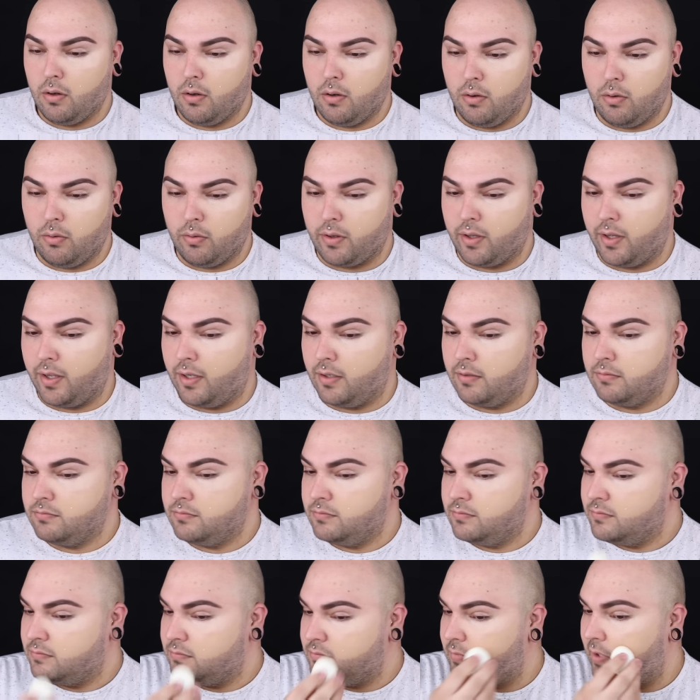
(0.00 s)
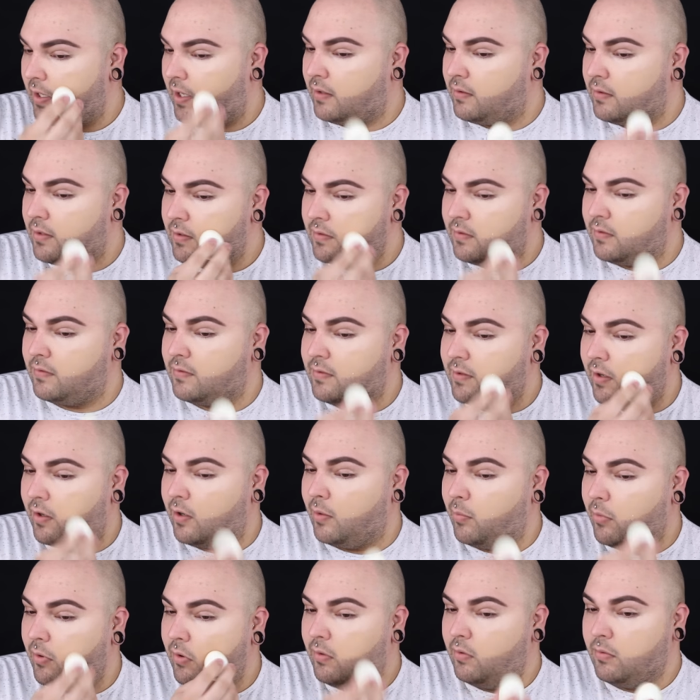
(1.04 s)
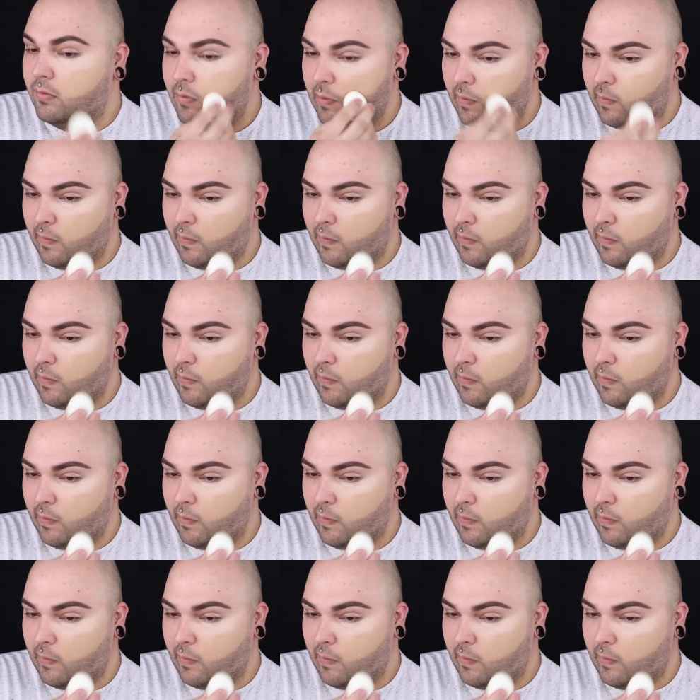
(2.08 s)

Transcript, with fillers: Okay. Yeah, this is terrible.